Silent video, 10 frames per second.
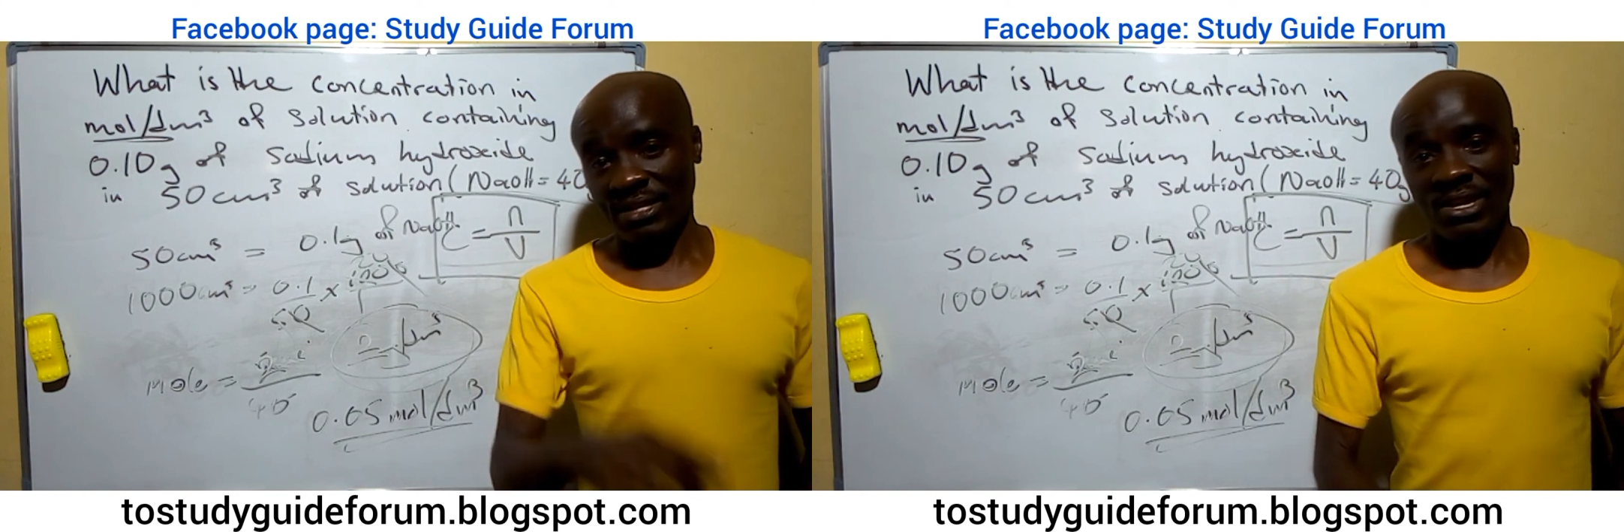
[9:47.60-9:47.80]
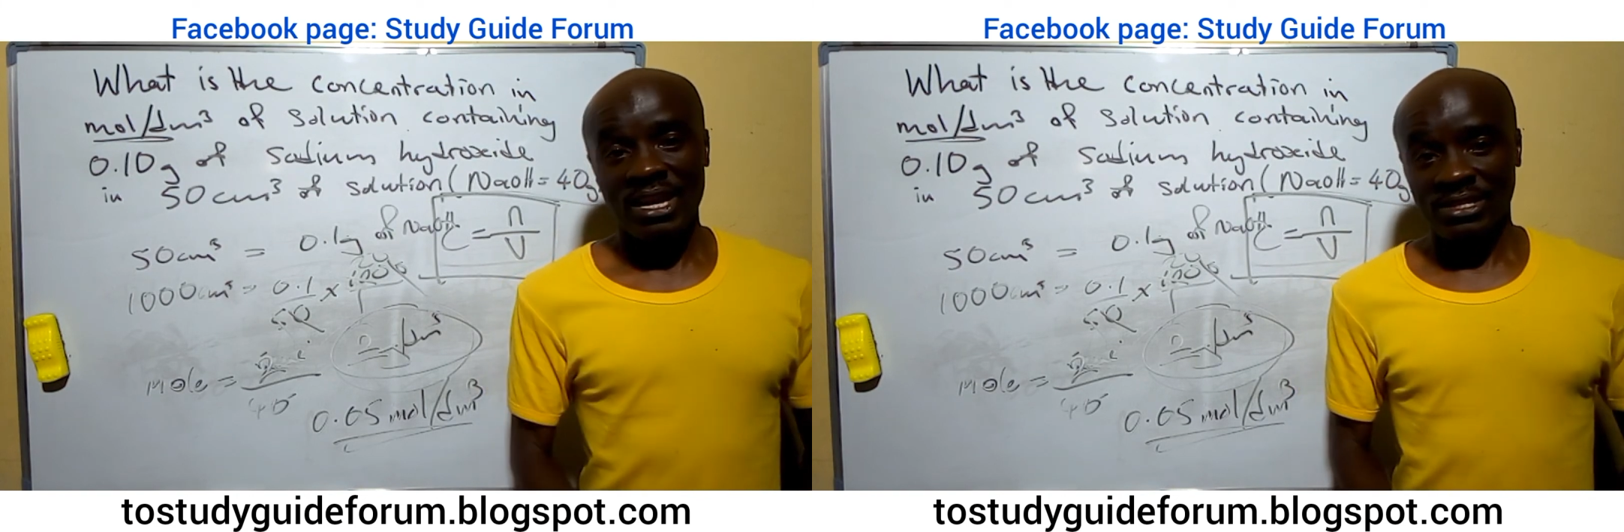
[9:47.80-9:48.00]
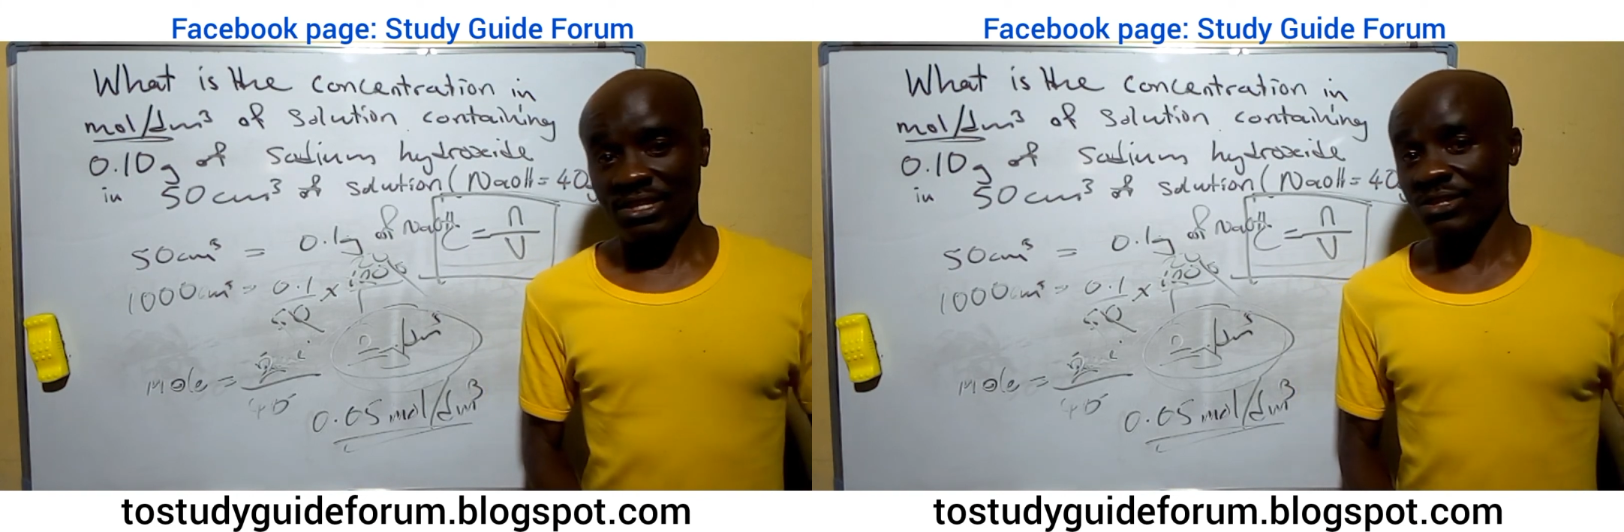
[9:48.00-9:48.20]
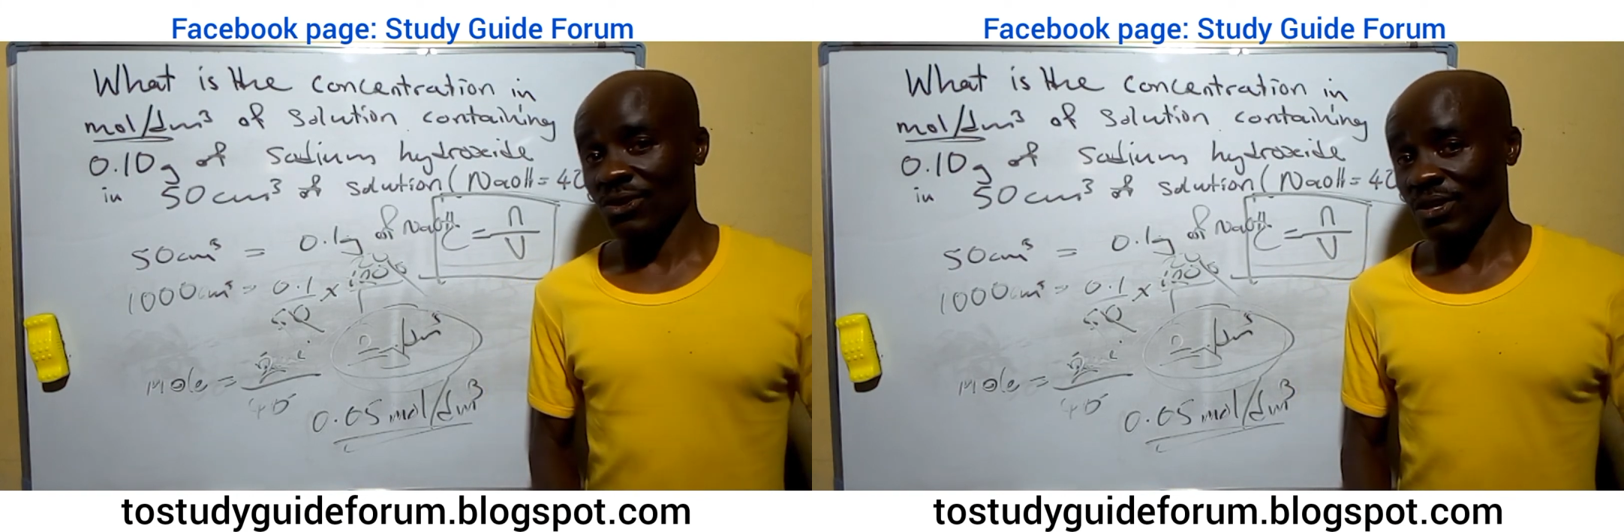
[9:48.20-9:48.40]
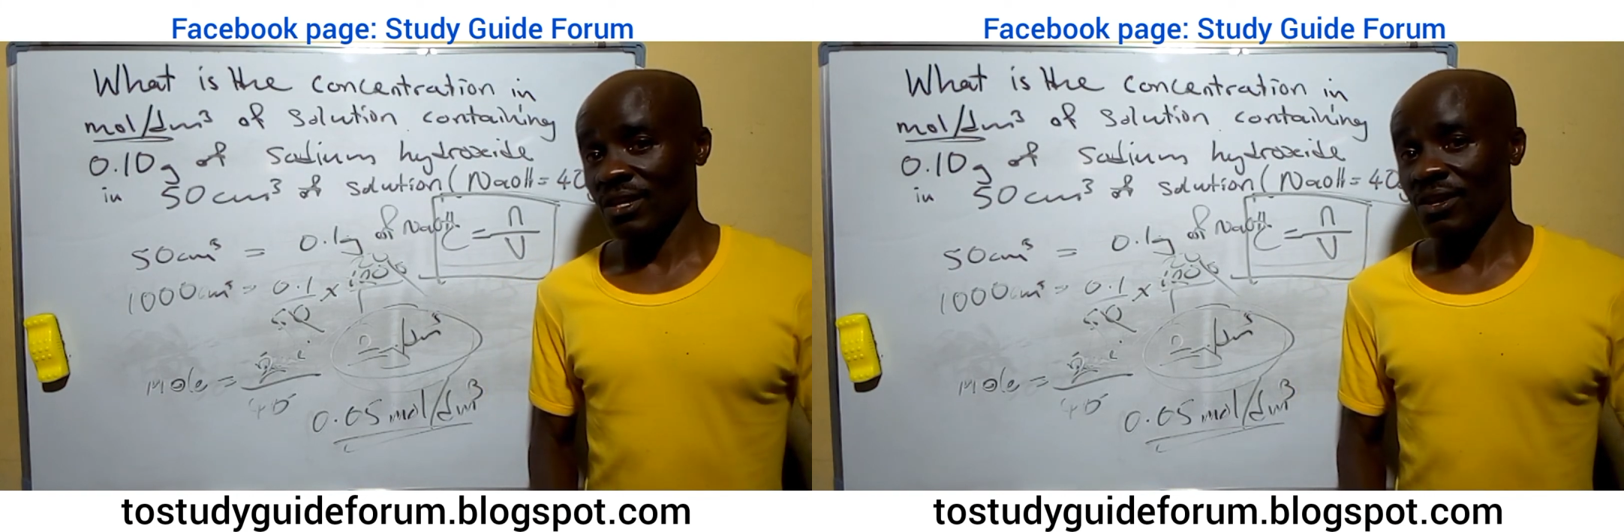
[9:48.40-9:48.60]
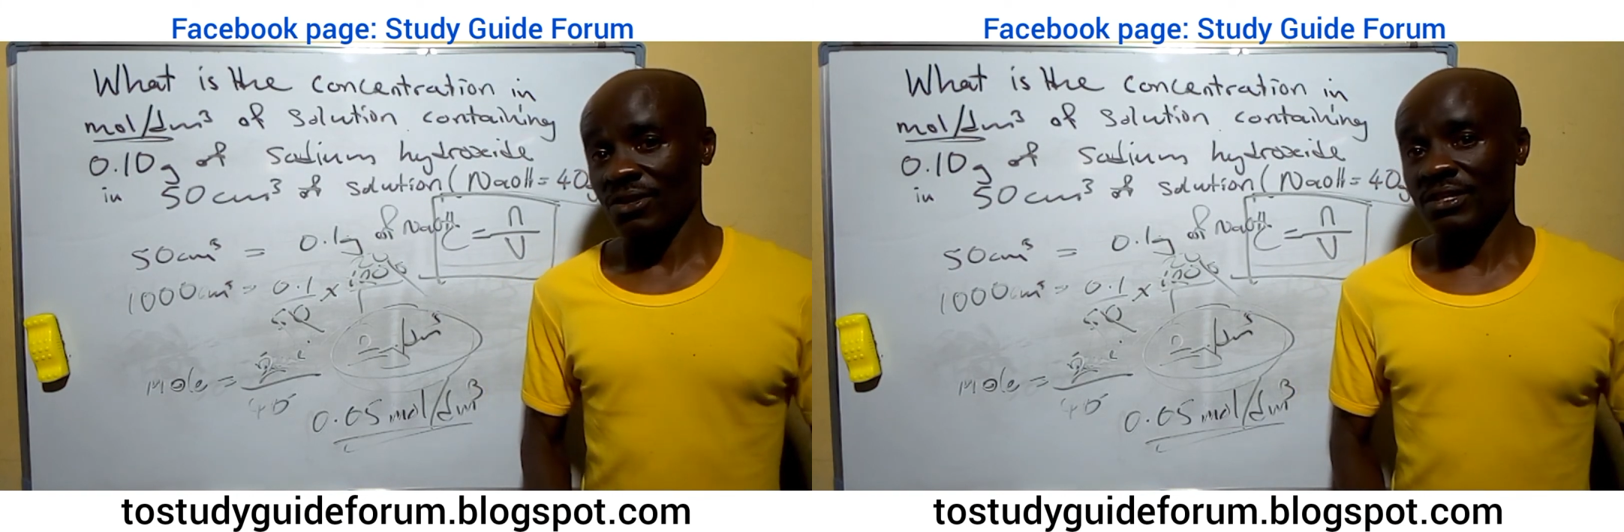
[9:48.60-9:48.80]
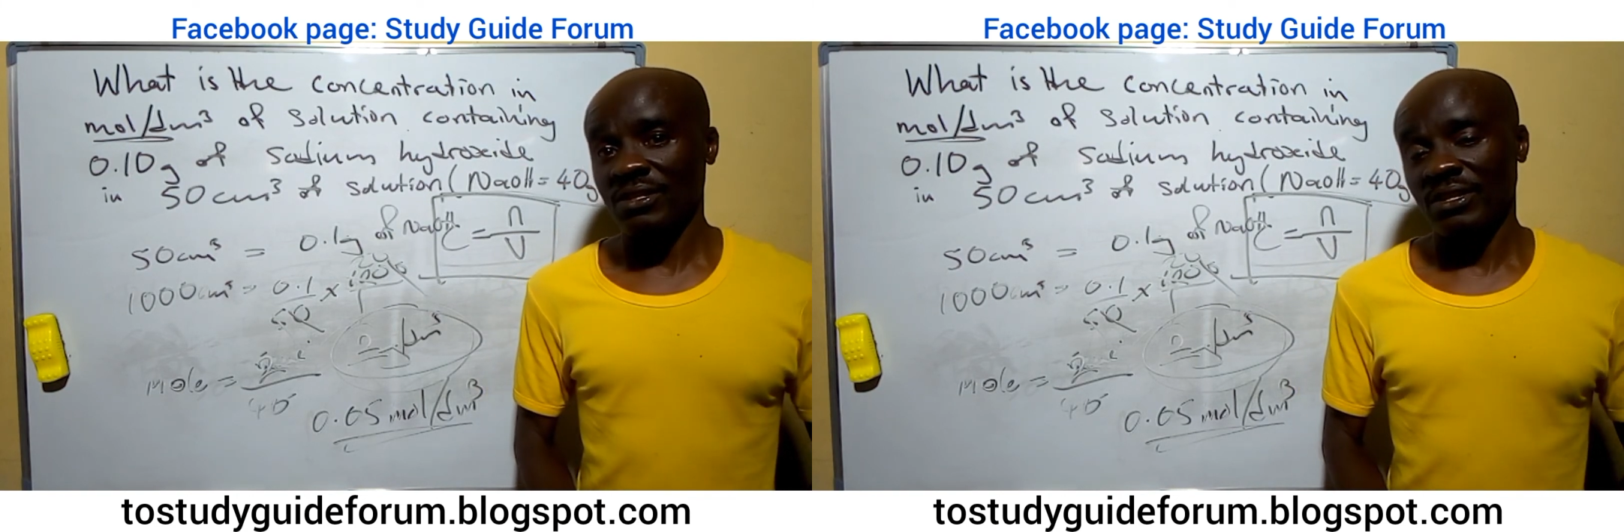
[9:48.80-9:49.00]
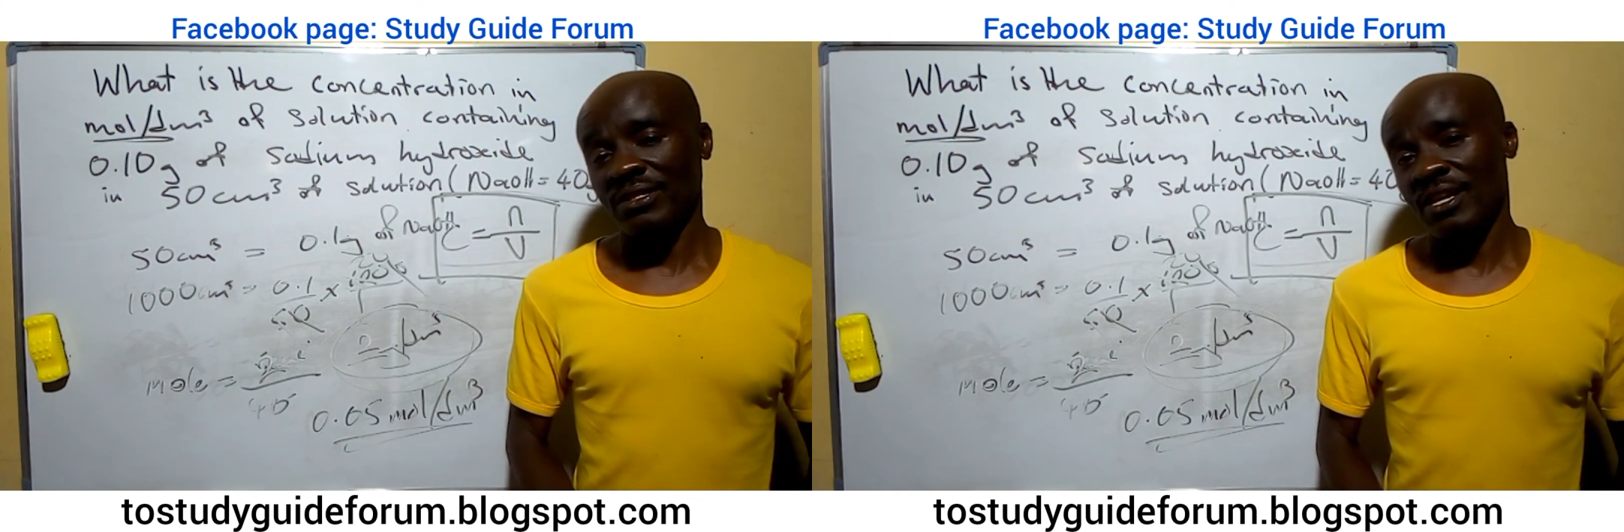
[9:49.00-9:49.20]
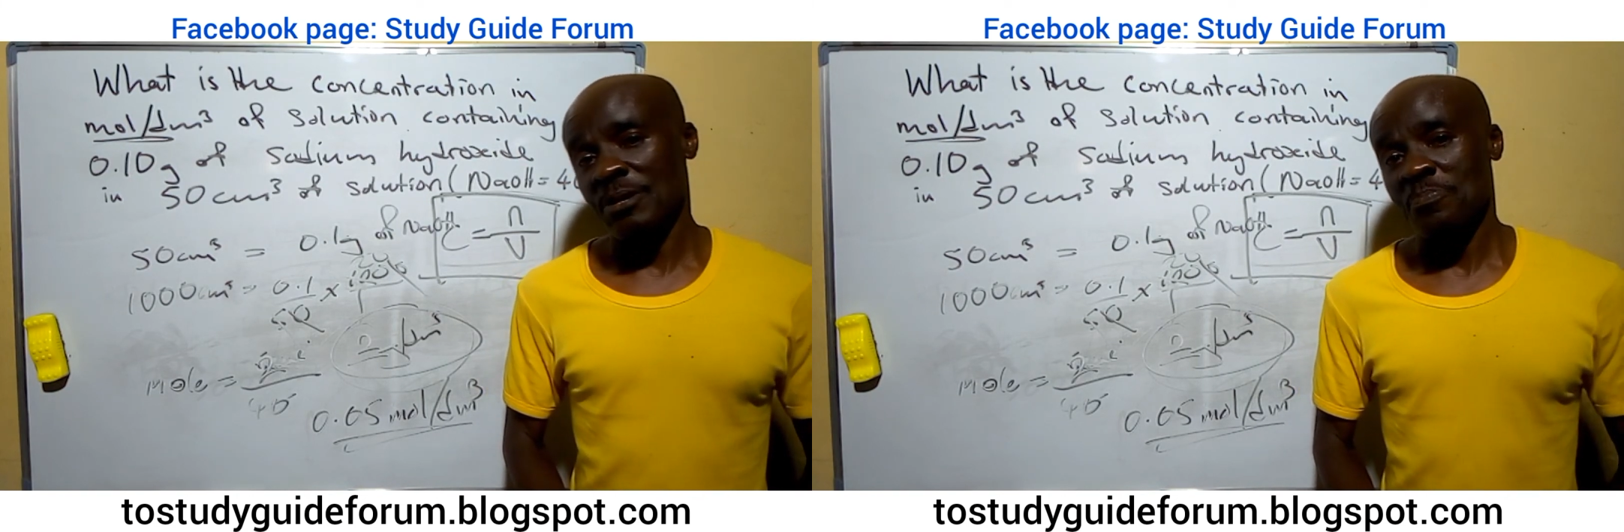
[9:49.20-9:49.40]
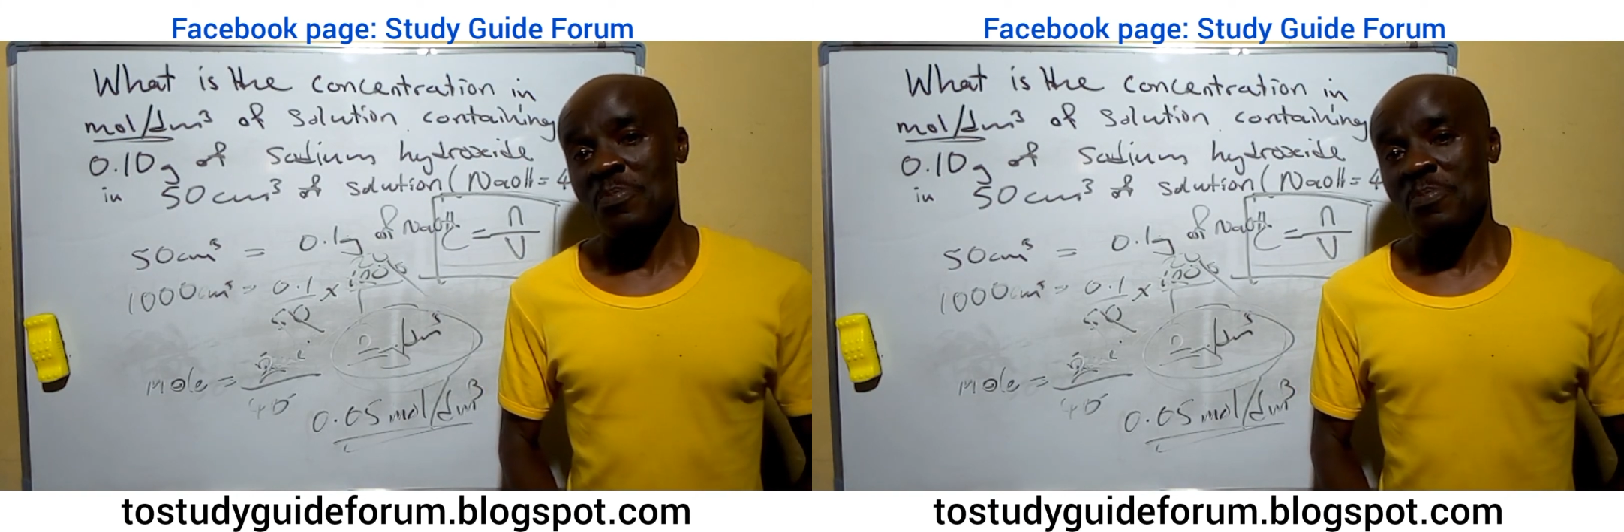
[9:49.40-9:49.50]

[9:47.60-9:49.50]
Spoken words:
can see it on the screen there.